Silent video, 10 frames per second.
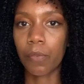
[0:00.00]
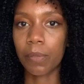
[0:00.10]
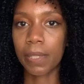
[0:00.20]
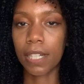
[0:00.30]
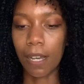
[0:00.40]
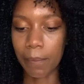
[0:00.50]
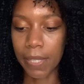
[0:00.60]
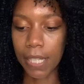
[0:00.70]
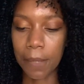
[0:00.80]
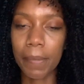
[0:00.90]
want to become
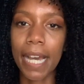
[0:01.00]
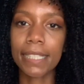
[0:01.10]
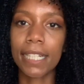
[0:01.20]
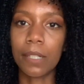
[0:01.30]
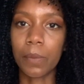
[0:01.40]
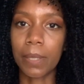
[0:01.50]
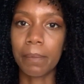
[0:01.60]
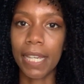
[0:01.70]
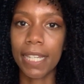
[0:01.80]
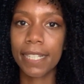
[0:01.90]
and the impact that I want to
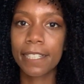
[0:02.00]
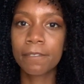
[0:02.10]
make.